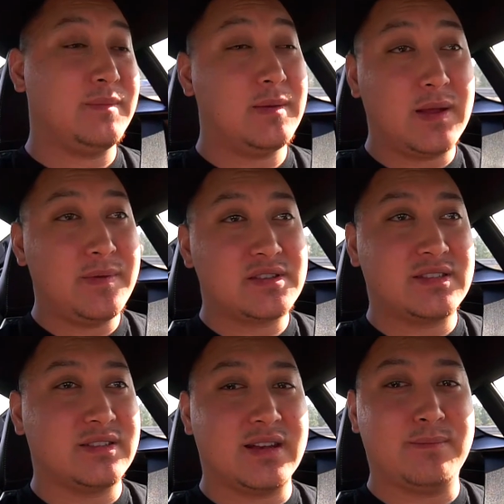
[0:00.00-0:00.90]
BMW is
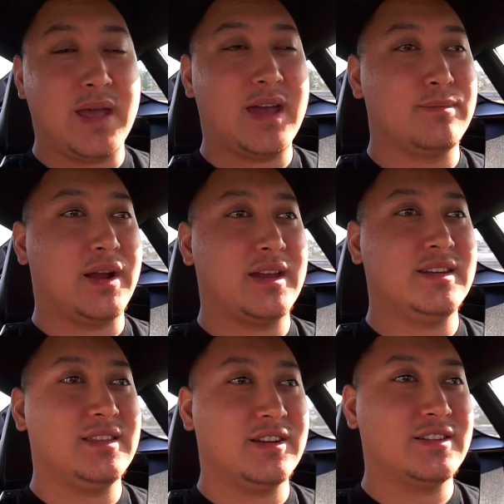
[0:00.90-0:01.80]
still not a bad brand
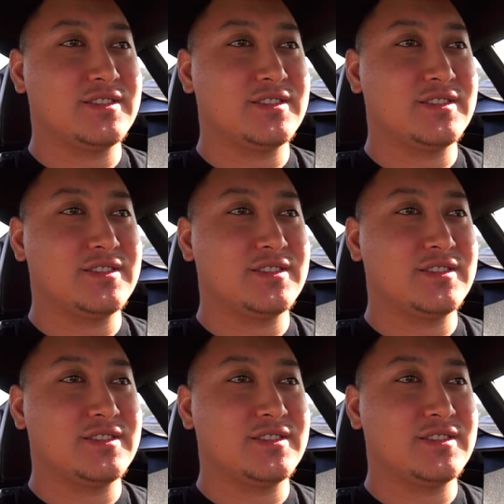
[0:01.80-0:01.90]
either,